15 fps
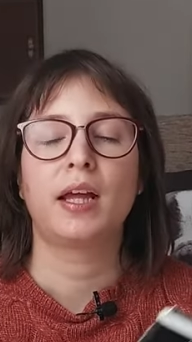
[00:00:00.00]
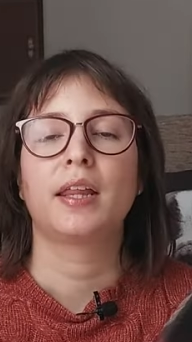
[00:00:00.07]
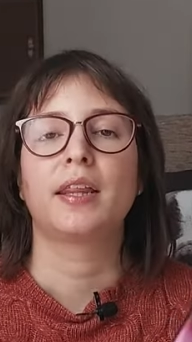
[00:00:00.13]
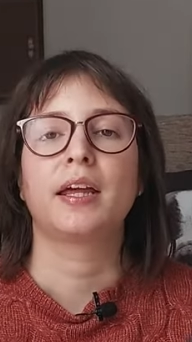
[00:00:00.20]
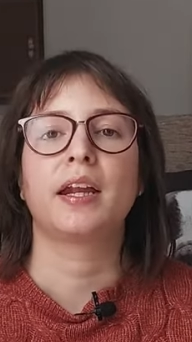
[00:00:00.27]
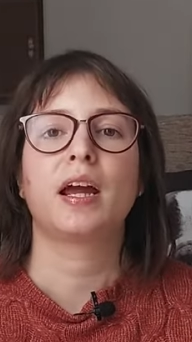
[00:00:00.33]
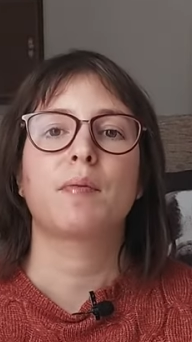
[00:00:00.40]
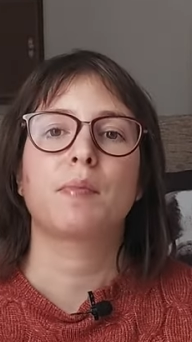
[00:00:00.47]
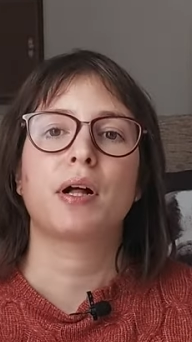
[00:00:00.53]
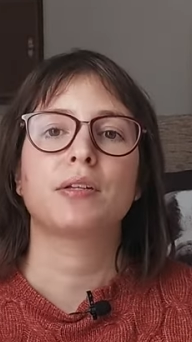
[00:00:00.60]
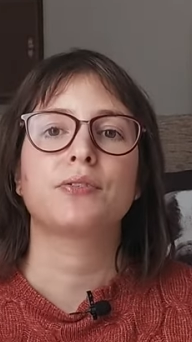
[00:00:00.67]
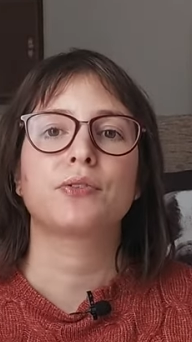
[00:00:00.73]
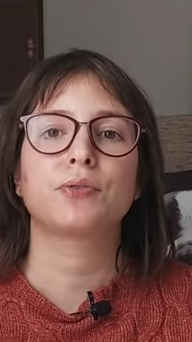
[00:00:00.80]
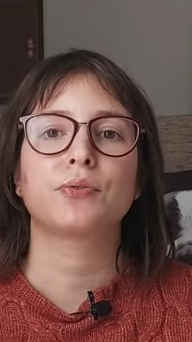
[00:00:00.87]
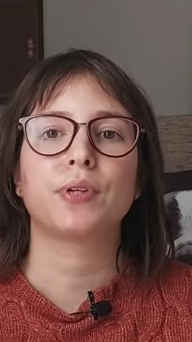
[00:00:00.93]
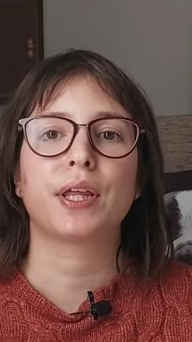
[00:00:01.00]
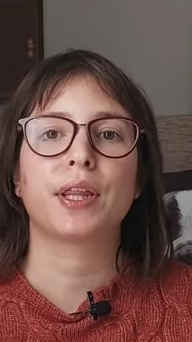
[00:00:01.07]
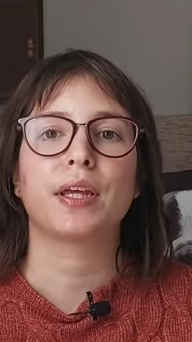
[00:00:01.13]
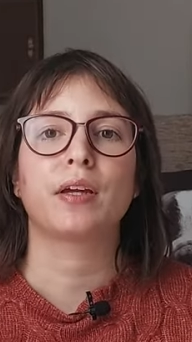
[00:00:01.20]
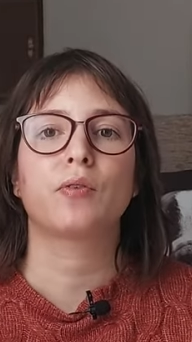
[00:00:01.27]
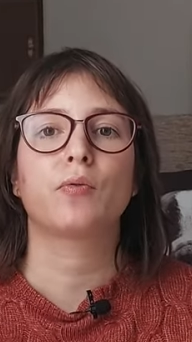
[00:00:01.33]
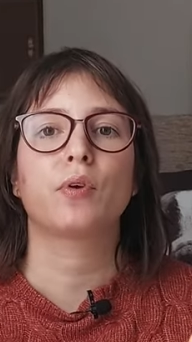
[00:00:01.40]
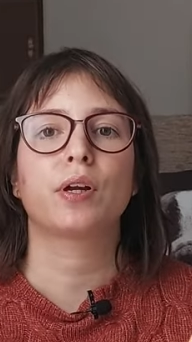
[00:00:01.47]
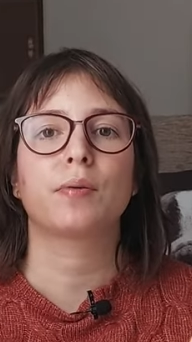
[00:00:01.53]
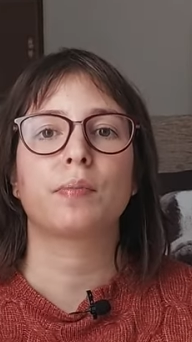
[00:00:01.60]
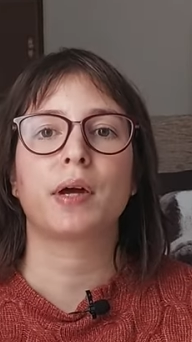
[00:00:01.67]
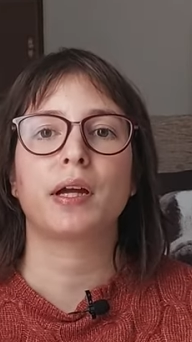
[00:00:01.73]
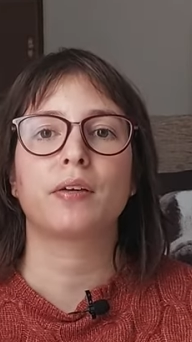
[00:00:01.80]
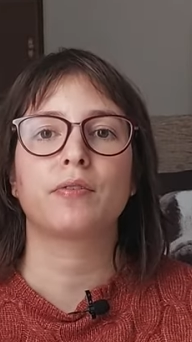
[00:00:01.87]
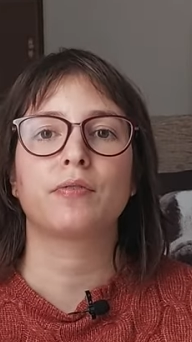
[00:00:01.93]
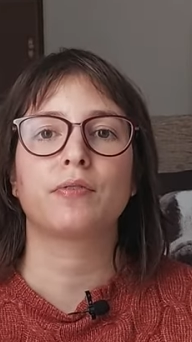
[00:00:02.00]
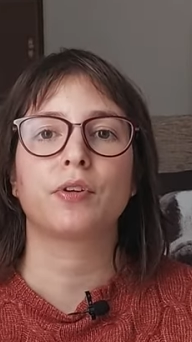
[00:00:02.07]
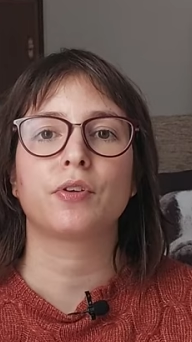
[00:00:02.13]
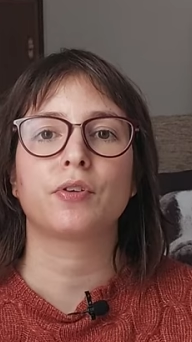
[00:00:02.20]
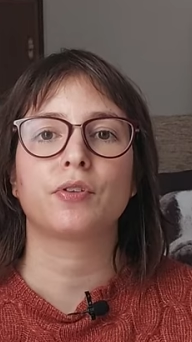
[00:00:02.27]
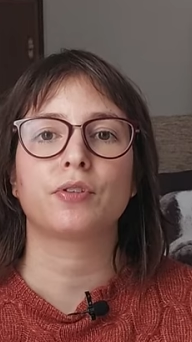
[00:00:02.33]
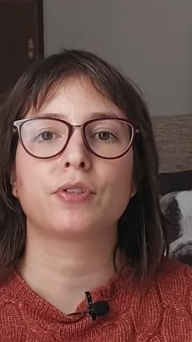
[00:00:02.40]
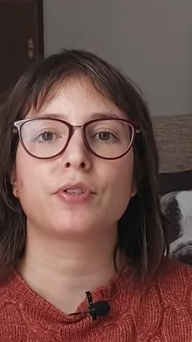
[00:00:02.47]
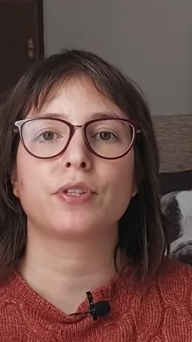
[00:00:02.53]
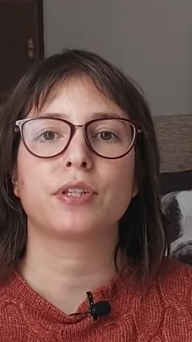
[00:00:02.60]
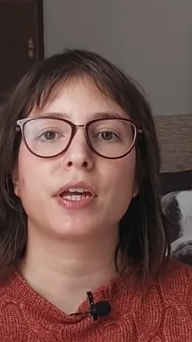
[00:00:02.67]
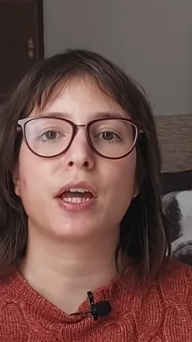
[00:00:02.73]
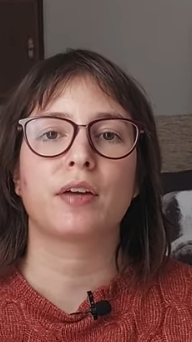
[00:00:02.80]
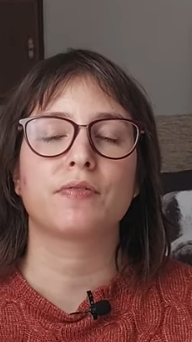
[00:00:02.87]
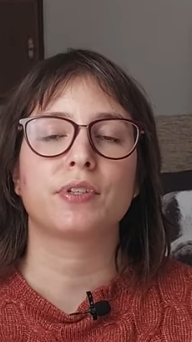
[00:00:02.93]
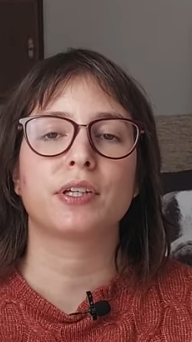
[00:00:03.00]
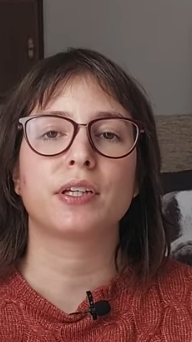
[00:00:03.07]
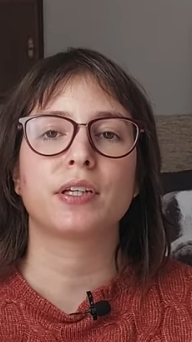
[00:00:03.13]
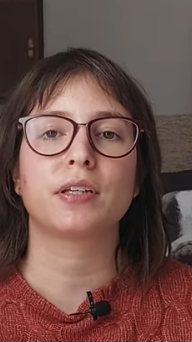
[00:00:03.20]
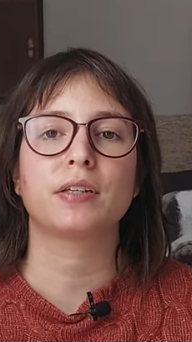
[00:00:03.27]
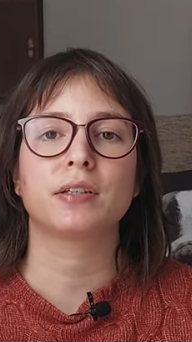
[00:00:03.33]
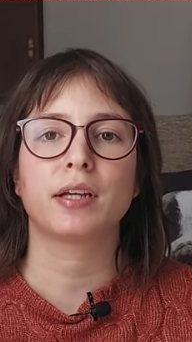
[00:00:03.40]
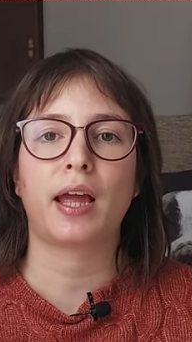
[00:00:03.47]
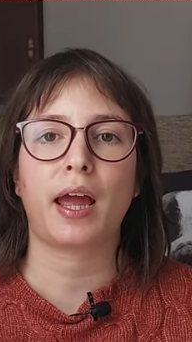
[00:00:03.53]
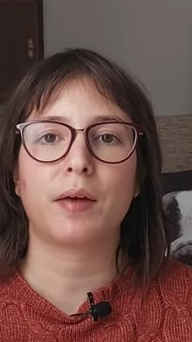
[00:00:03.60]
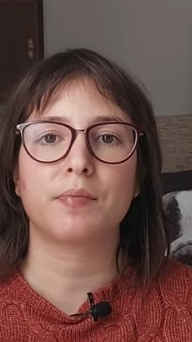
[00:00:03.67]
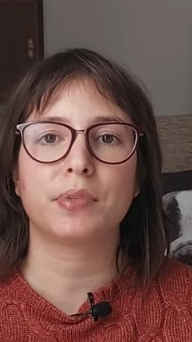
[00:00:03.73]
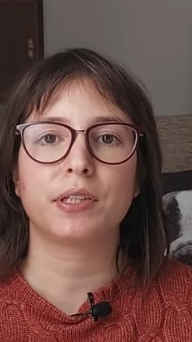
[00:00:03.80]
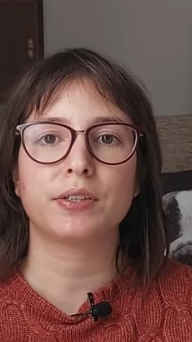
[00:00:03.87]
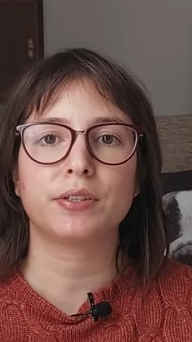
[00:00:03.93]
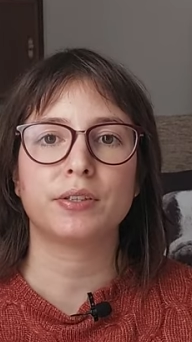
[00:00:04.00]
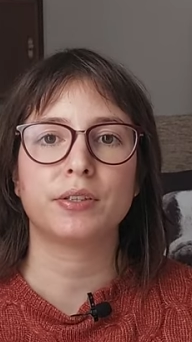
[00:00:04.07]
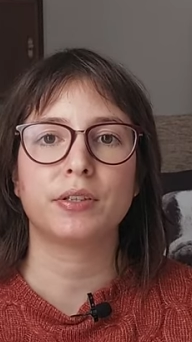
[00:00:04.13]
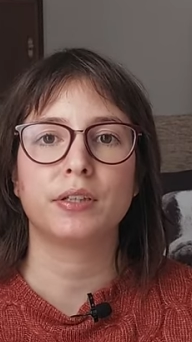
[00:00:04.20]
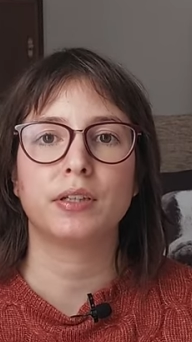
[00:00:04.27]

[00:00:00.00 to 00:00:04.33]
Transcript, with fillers: Then I'm also reading one by Fyodor Dostoevsky, The Gambler.